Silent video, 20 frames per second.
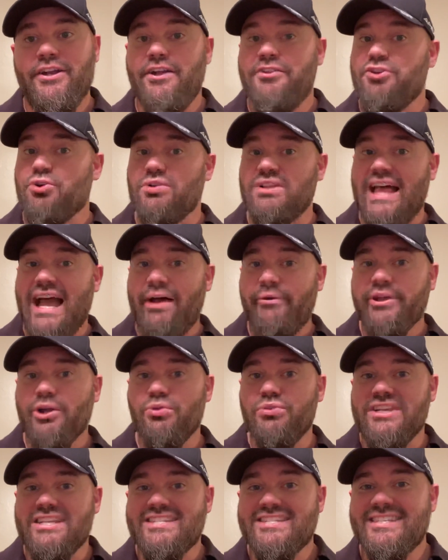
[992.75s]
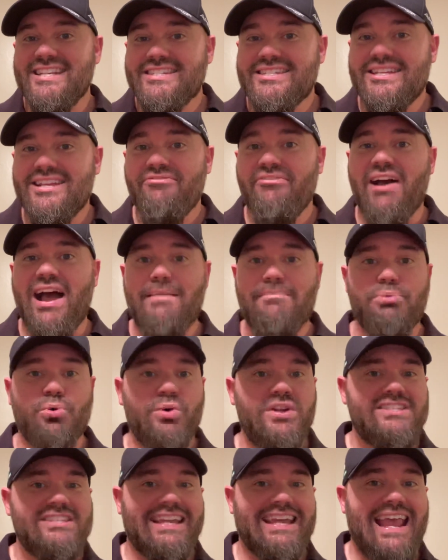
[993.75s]
And they're allowing only 65
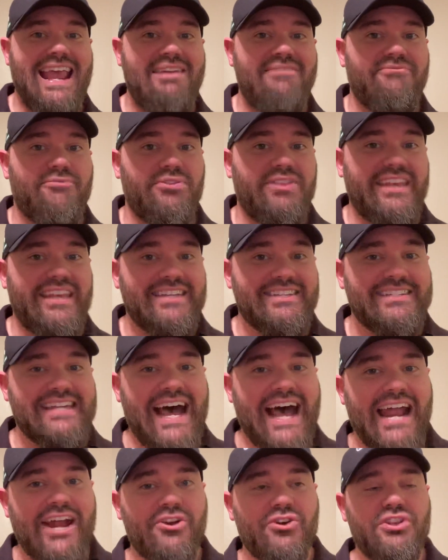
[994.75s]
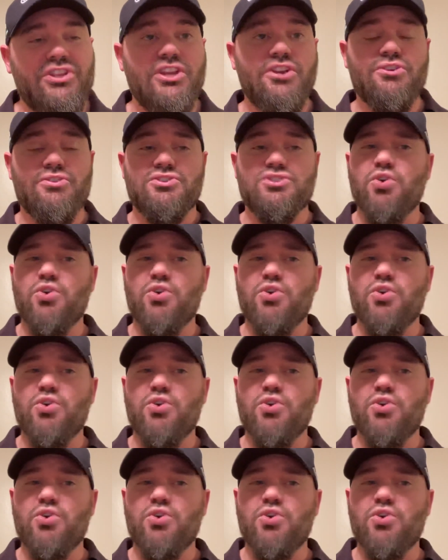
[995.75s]
points a game for the entire year.